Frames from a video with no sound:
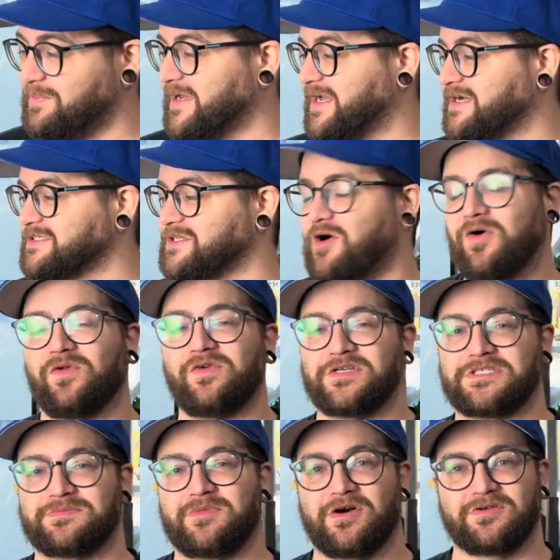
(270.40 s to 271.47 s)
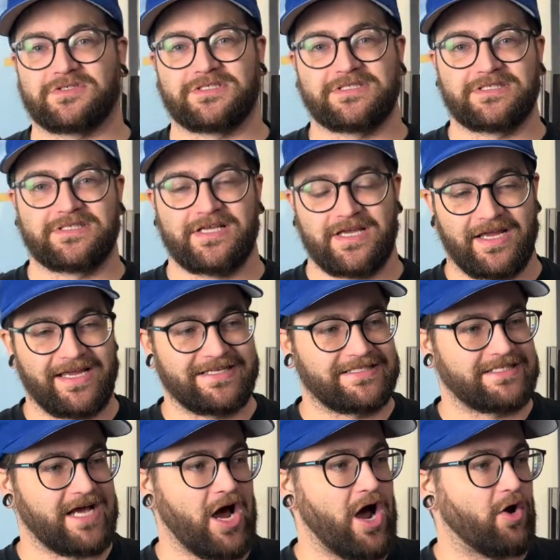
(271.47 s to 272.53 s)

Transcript: because holy smokes, this thing gets